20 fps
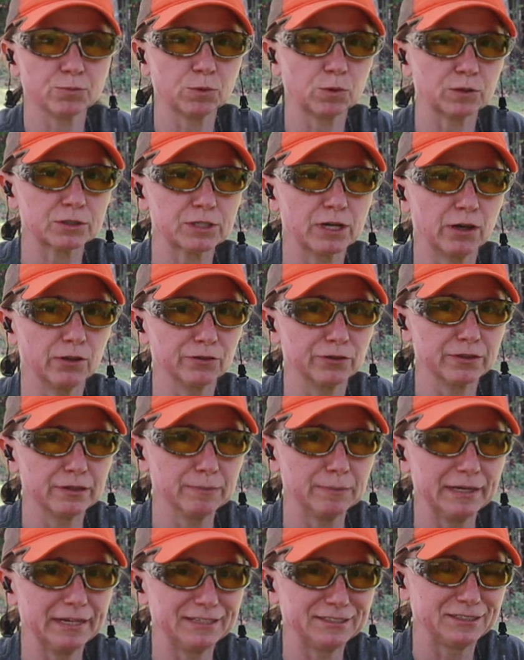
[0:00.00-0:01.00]
or more taller than
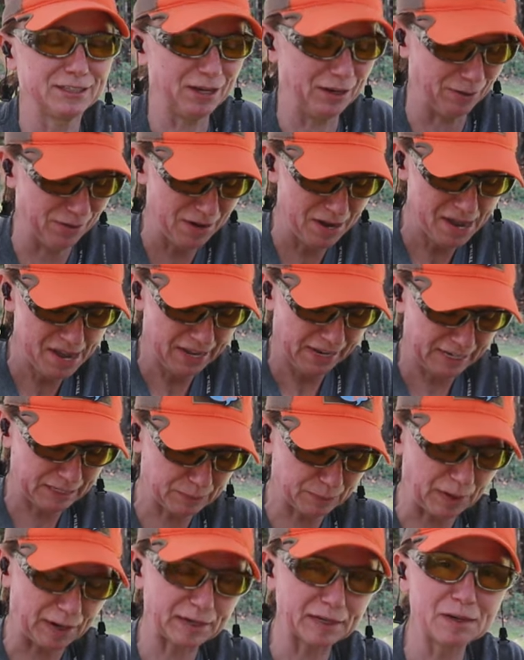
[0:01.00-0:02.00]
me, so he's
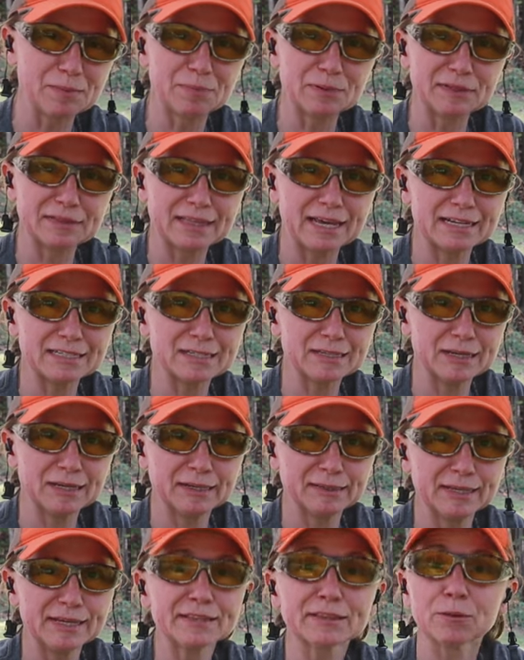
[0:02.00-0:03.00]
probably going to put that
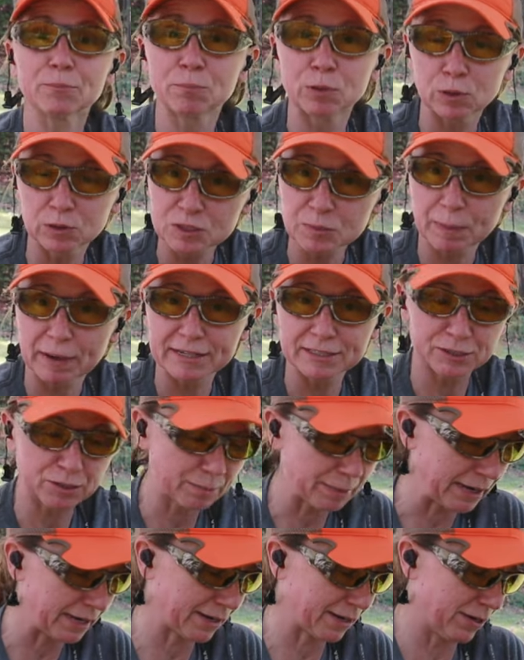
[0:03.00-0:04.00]
length of pull spacer
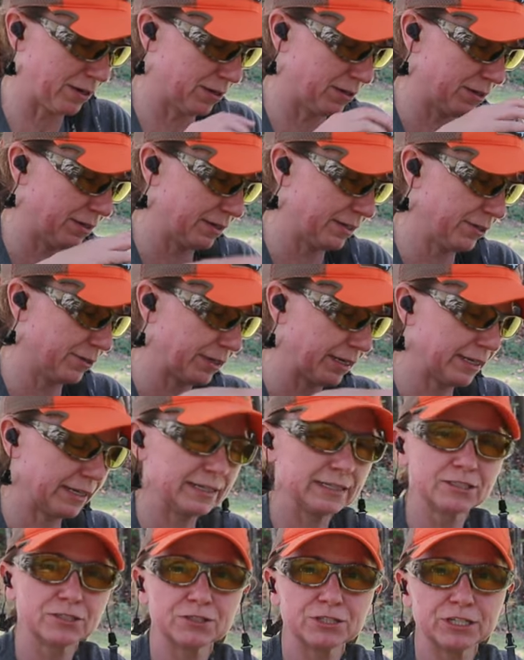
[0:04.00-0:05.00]
back on. He'll get
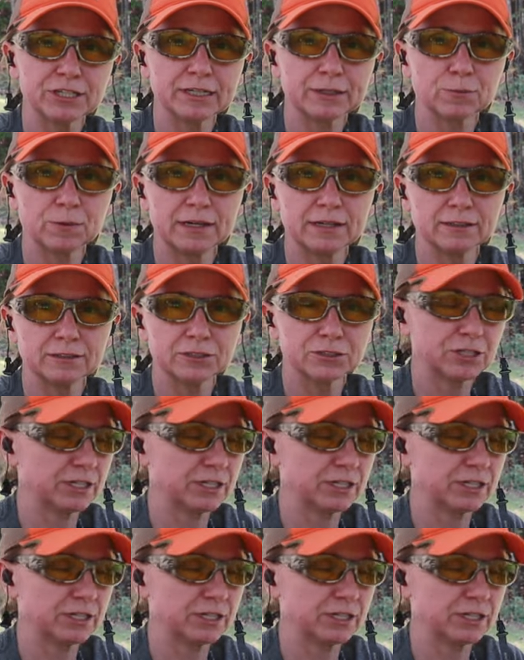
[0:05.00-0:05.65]
his cheek weld